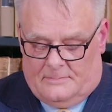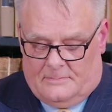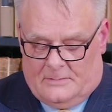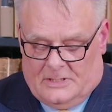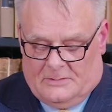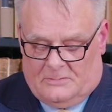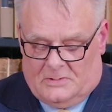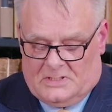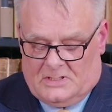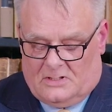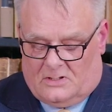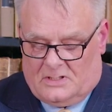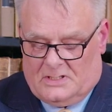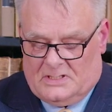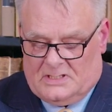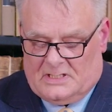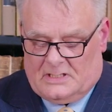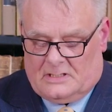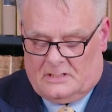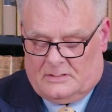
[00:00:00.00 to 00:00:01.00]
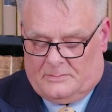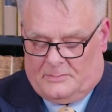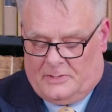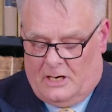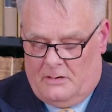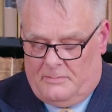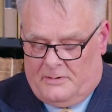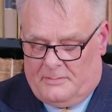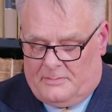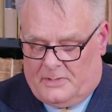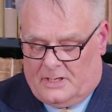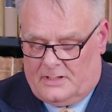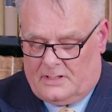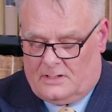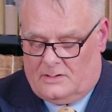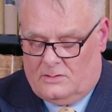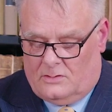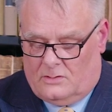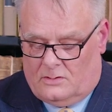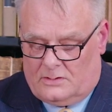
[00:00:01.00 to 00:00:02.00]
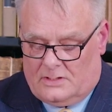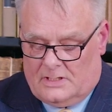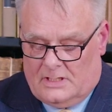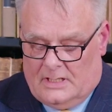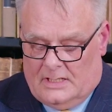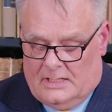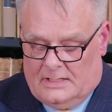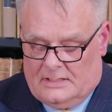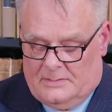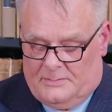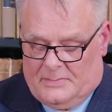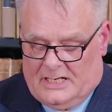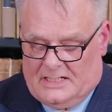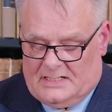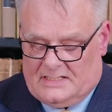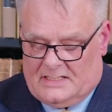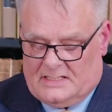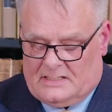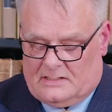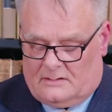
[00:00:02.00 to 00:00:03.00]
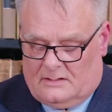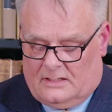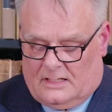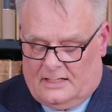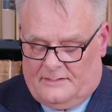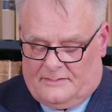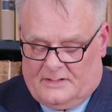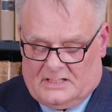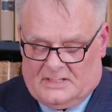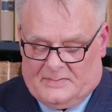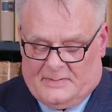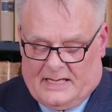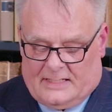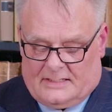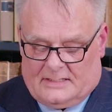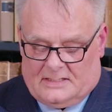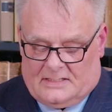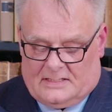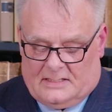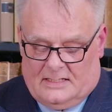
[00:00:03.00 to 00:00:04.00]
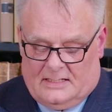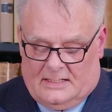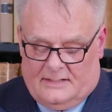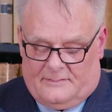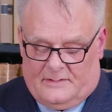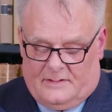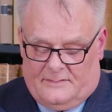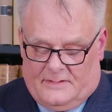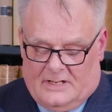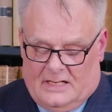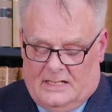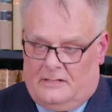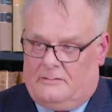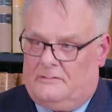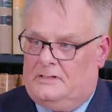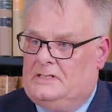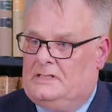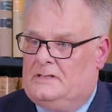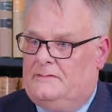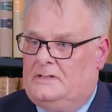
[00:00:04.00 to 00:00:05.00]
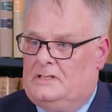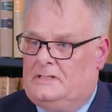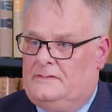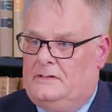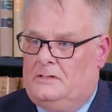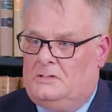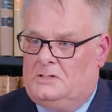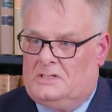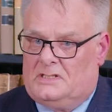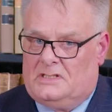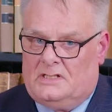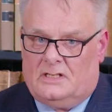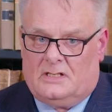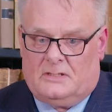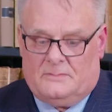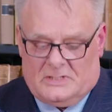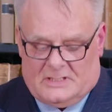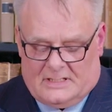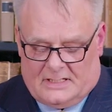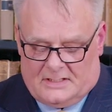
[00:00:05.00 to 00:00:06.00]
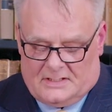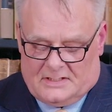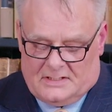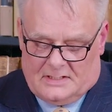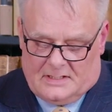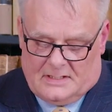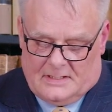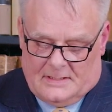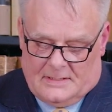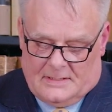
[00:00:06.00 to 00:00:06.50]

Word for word: It was not considered appropriate by the court to base this on life expectancy, given the vagaries of his future circumstances.